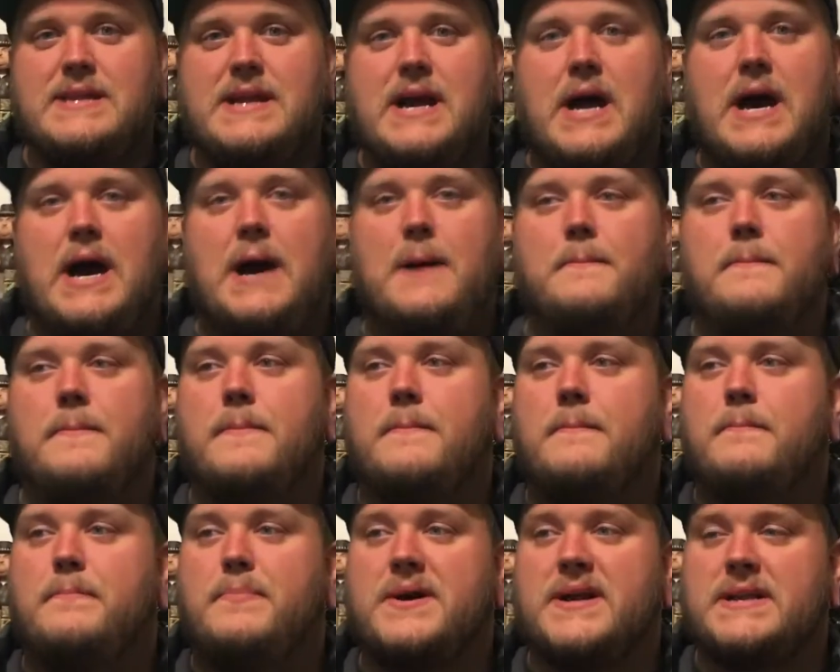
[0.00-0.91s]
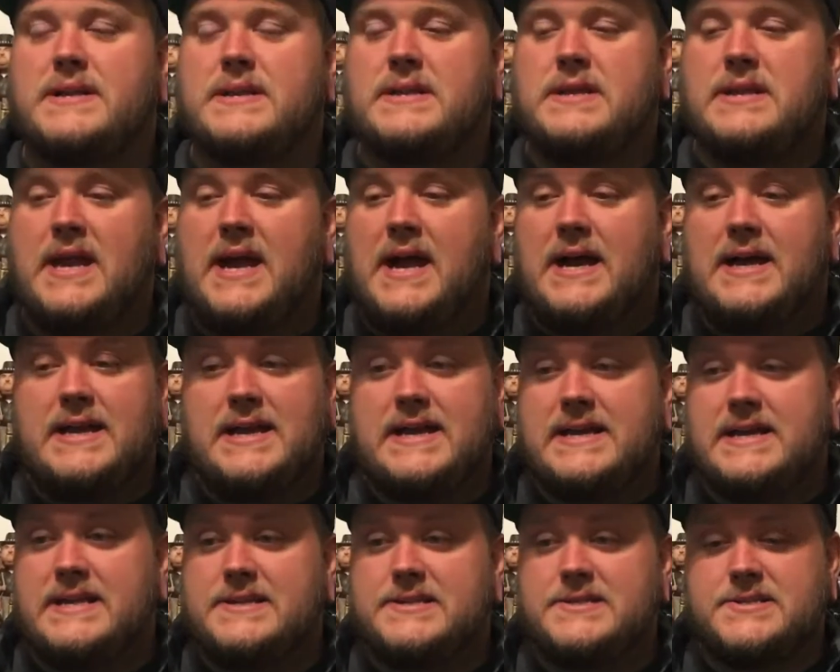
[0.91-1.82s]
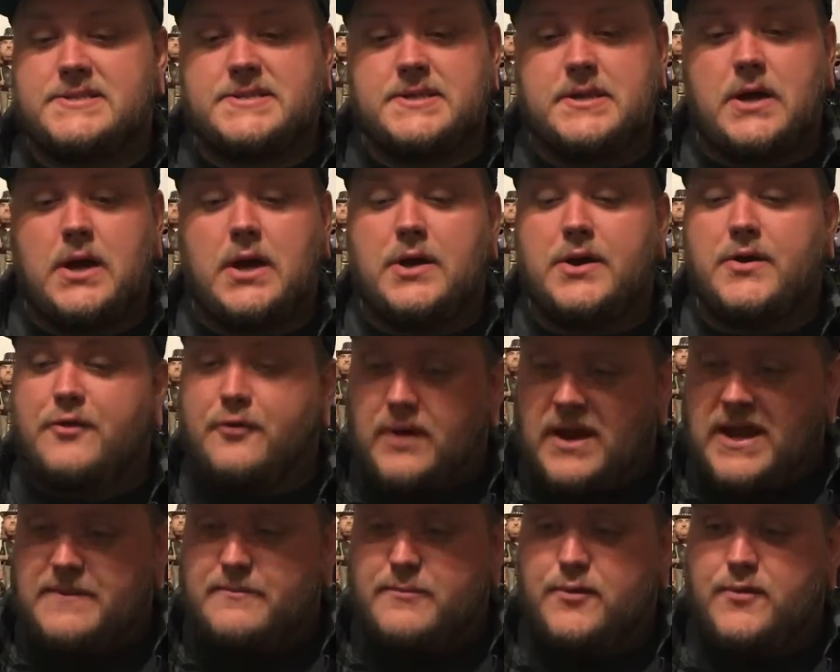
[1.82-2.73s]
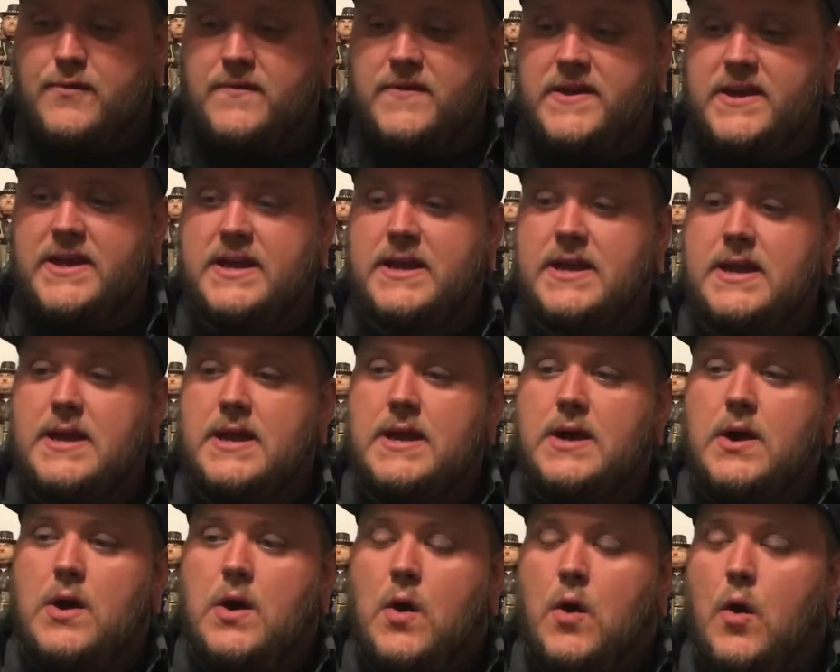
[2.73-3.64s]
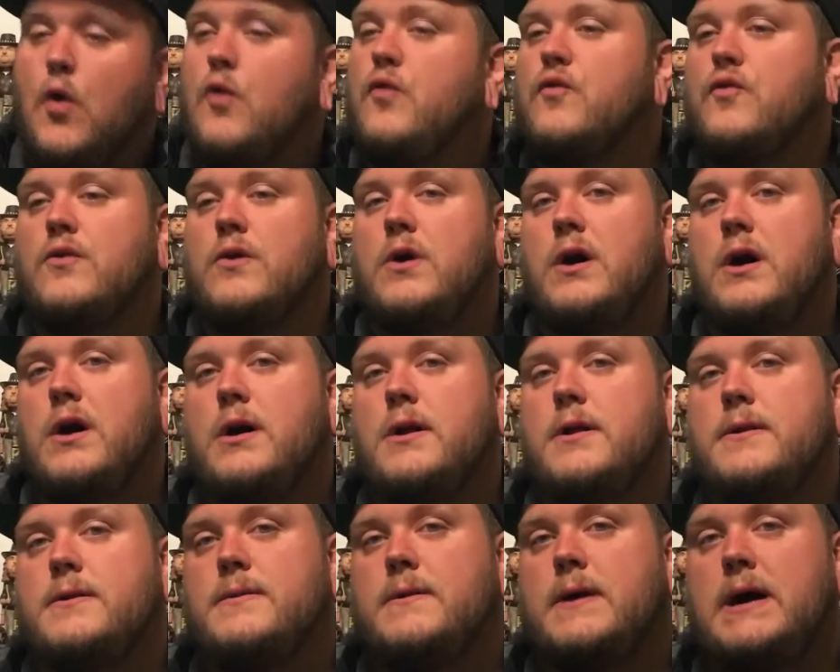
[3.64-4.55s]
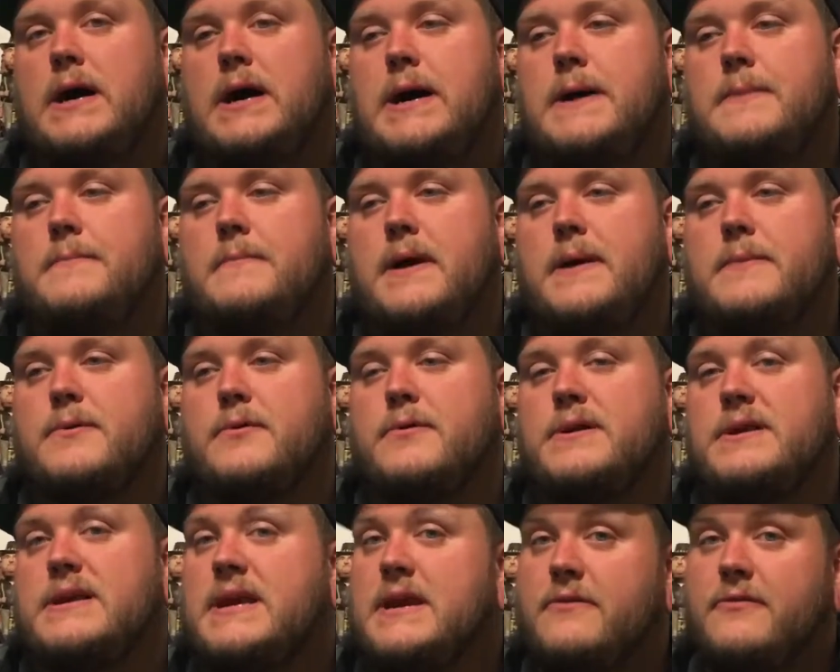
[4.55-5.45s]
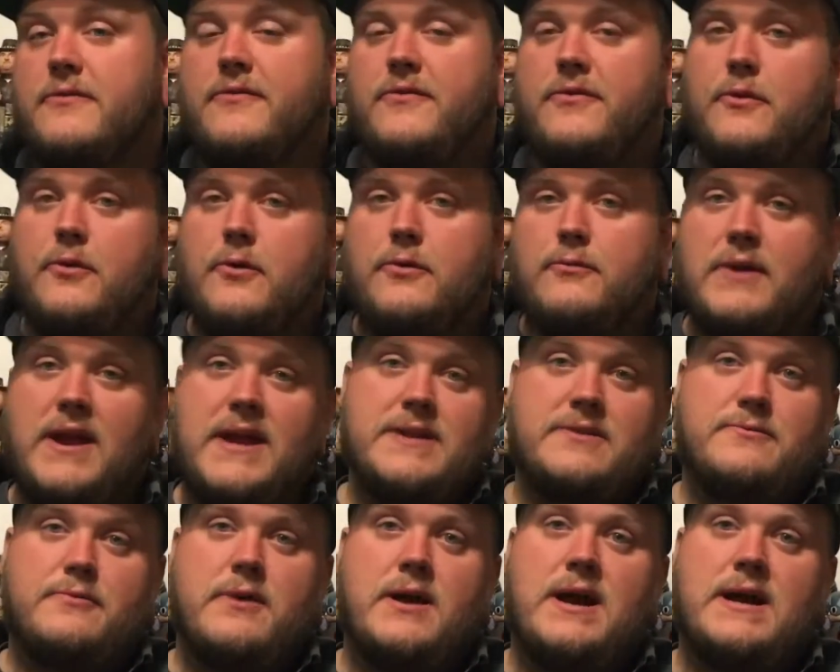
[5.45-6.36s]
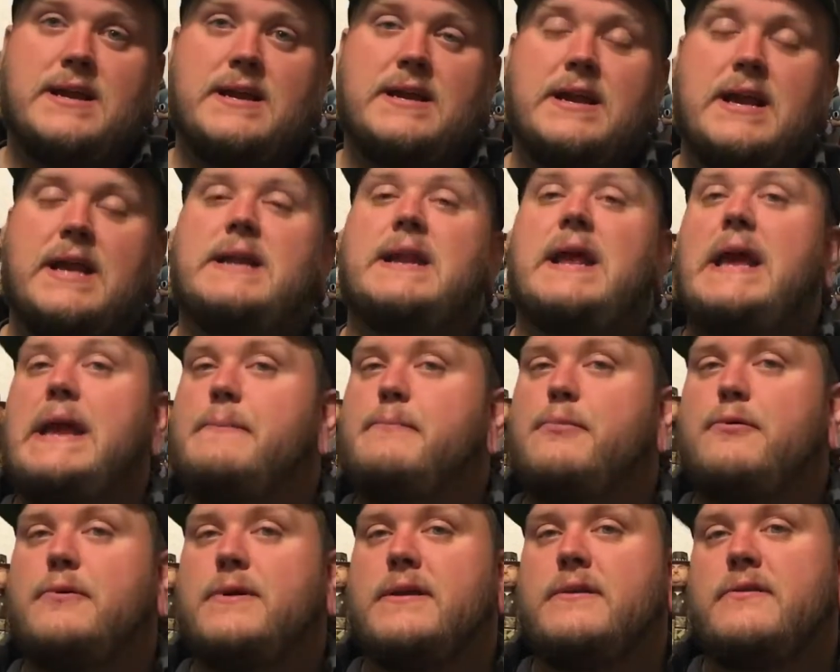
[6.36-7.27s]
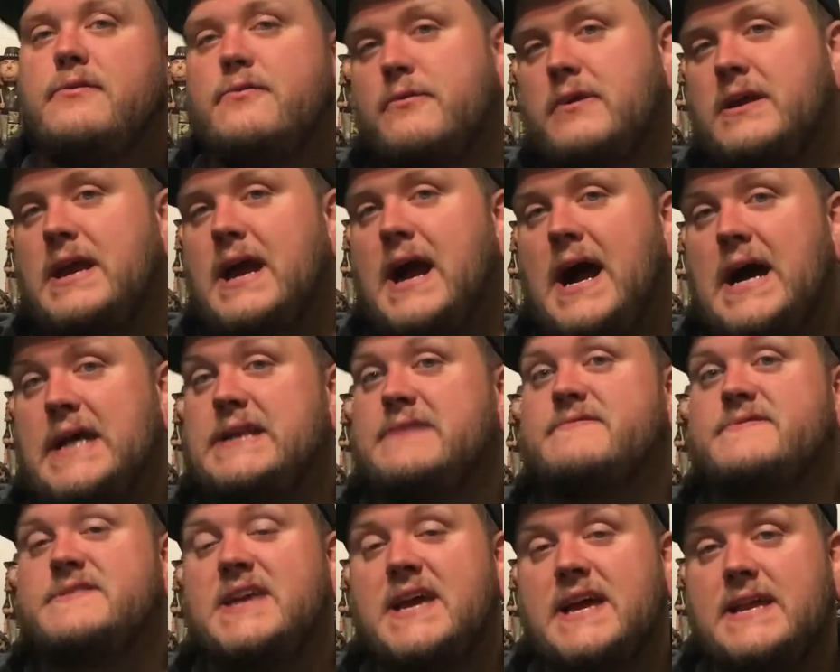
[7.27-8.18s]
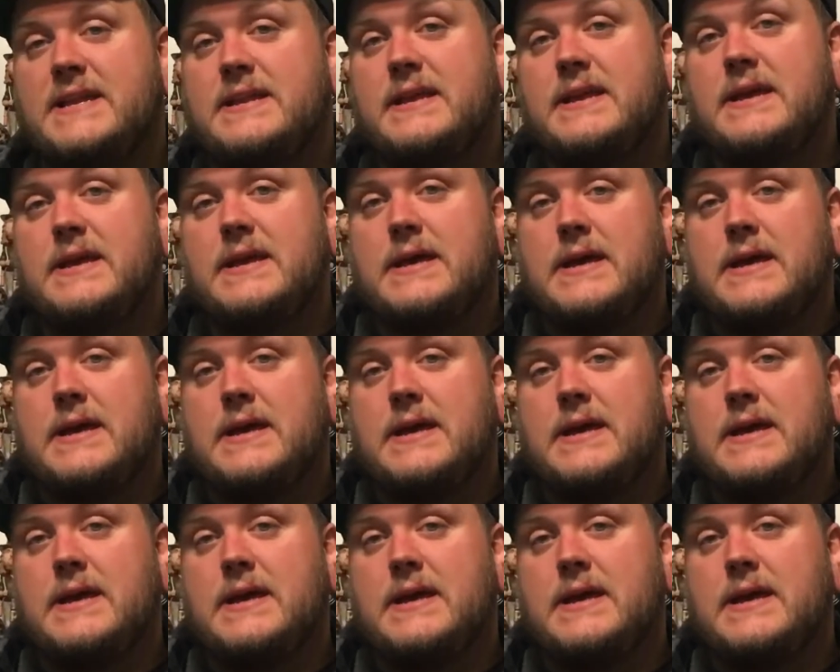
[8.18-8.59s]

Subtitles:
But yeah, it is a great movie. Overall, I'm going to give Thor Ragnarok an 8.3 out of 10.